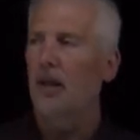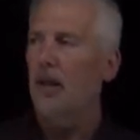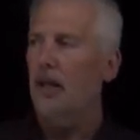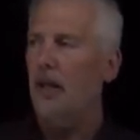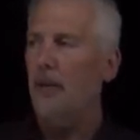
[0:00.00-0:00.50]

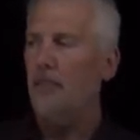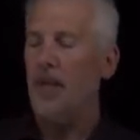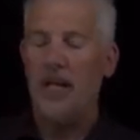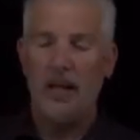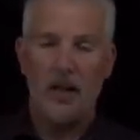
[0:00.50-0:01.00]
Um,
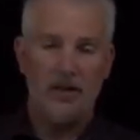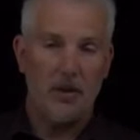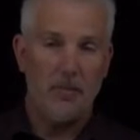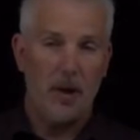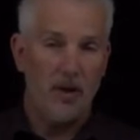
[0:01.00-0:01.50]
any, uh,
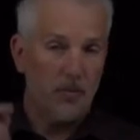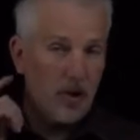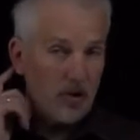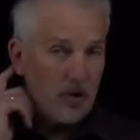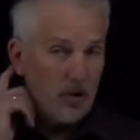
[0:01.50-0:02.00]
some other
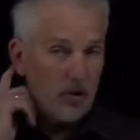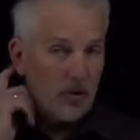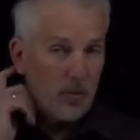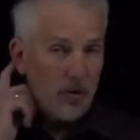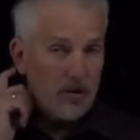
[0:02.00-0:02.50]
molecule
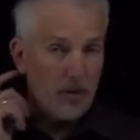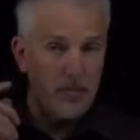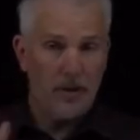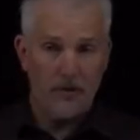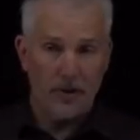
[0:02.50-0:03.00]
with some
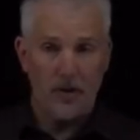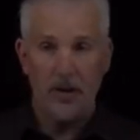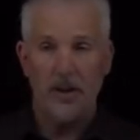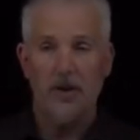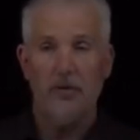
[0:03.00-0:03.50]
different
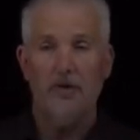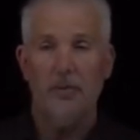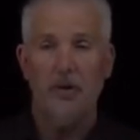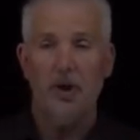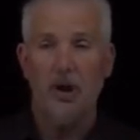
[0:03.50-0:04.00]
collection of
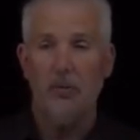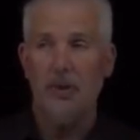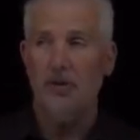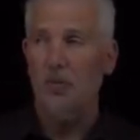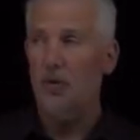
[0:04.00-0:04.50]
symmetry
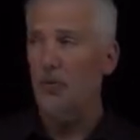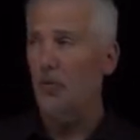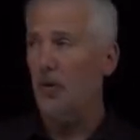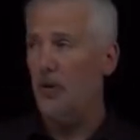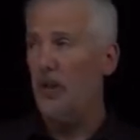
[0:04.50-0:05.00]
elements will,
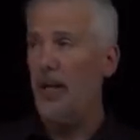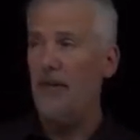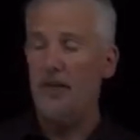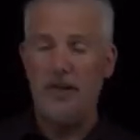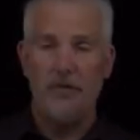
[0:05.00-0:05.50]
will have
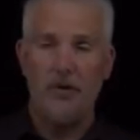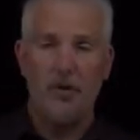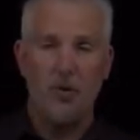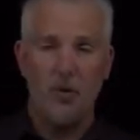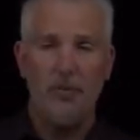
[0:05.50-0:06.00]
a different
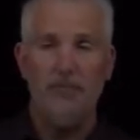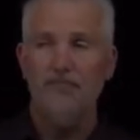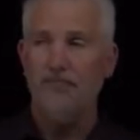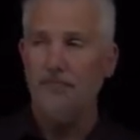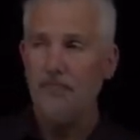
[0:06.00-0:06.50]
group,
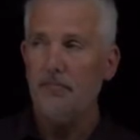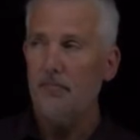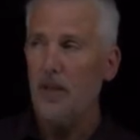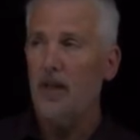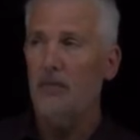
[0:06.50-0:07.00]

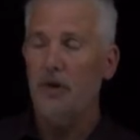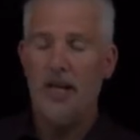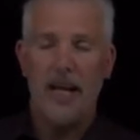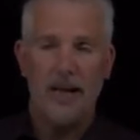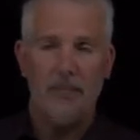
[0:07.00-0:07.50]
a different
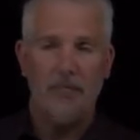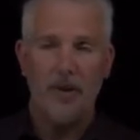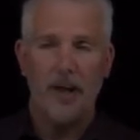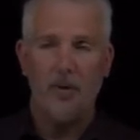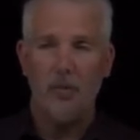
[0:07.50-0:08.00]
name for
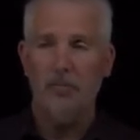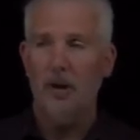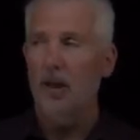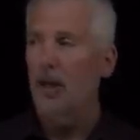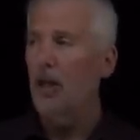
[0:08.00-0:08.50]
that group.
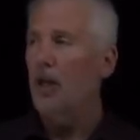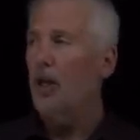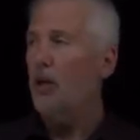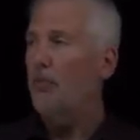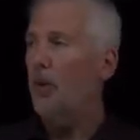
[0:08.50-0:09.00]

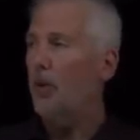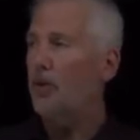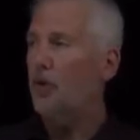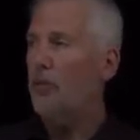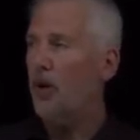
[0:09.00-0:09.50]
But what's
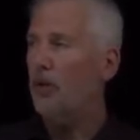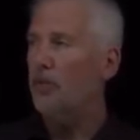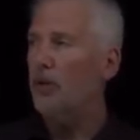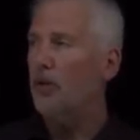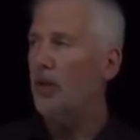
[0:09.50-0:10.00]

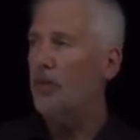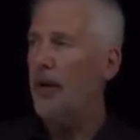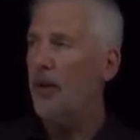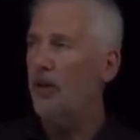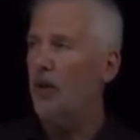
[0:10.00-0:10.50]
remarkable
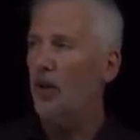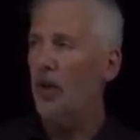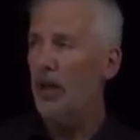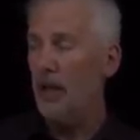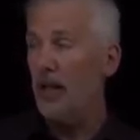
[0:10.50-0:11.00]
about, uh,
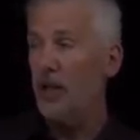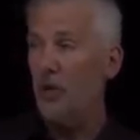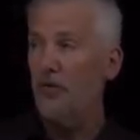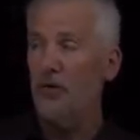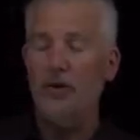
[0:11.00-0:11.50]
and, and useful in